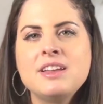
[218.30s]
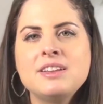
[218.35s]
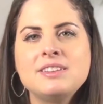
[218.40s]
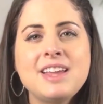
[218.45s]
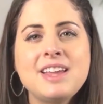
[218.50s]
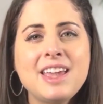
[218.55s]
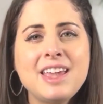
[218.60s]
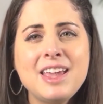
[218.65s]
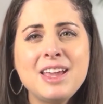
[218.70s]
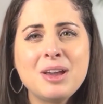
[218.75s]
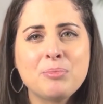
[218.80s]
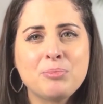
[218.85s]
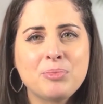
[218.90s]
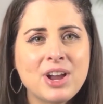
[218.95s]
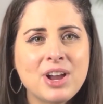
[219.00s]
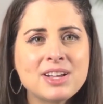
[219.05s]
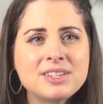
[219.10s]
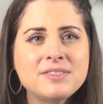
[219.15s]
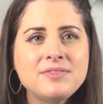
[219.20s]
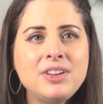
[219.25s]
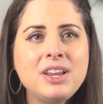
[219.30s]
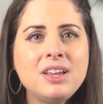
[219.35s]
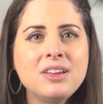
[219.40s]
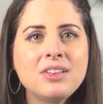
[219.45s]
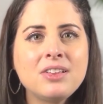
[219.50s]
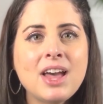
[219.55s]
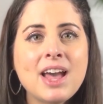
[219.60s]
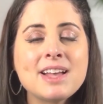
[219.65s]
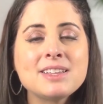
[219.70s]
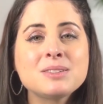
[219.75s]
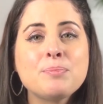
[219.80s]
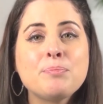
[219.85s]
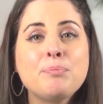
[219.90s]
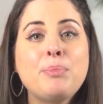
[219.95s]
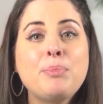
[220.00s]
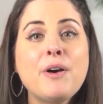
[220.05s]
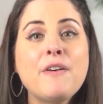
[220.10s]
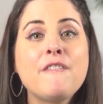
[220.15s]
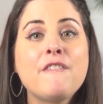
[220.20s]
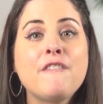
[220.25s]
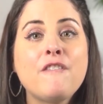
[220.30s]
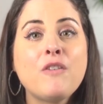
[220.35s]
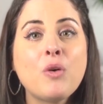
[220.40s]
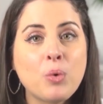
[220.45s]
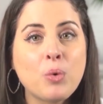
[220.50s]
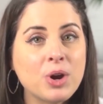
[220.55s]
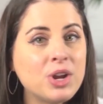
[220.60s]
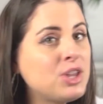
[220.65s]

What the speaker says: Taking a breastfeeding class before